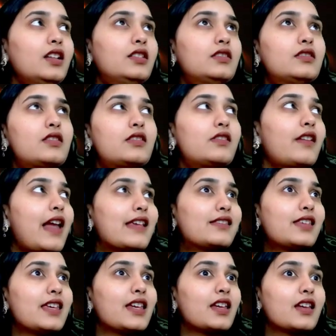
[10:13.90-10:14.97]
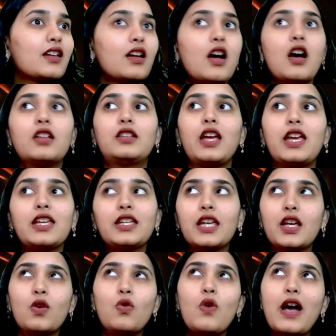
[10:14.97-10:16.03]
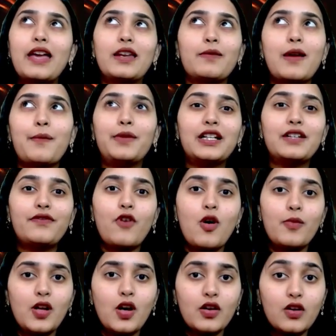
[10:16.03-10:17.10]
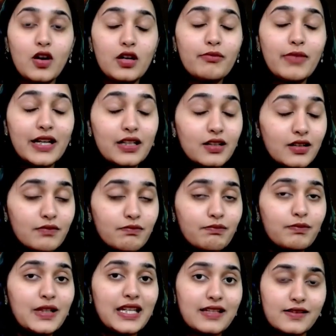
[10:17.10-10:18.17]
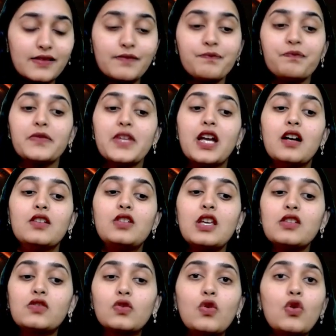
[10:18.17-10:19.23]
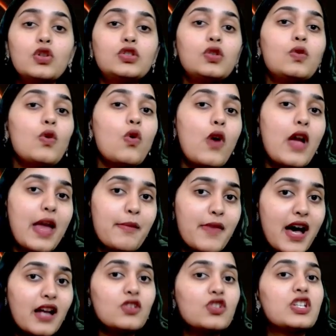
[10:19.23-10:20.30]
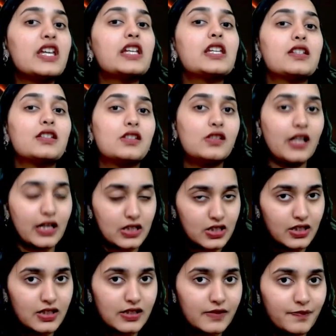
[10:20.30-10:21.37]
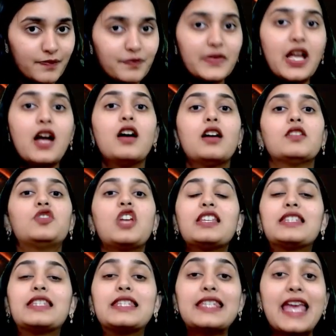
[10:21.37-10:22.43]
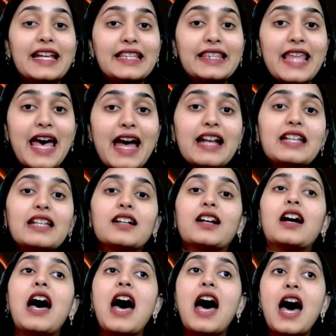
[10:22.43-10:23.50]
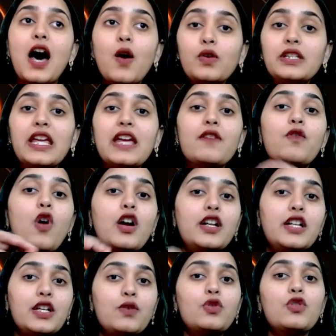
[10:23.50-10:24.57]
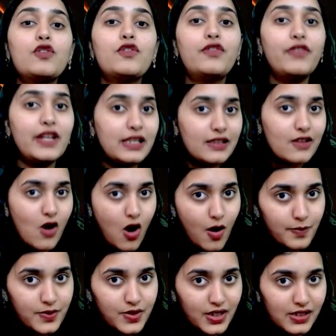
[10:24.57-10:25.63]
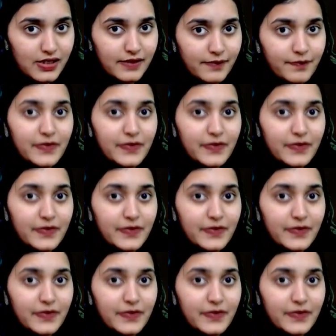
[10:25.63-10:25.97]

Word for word: stressing, thinking, oh, I remember that formula or not. But please just go through OMR sheet instructions. Just check that how they want you to fill the options.